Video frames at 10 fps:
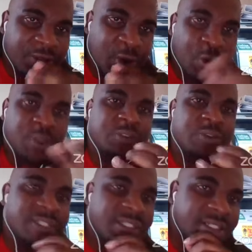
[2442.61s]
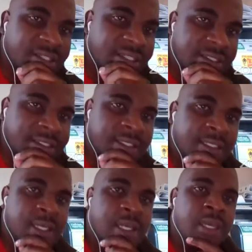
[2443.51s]
though it's not an easy
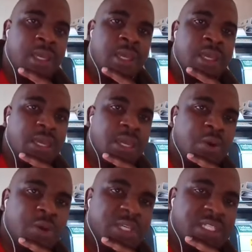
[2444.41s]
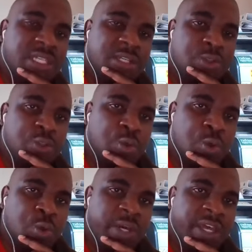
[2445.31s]
uh, question
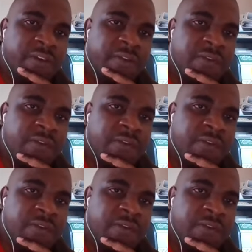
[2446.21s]
to have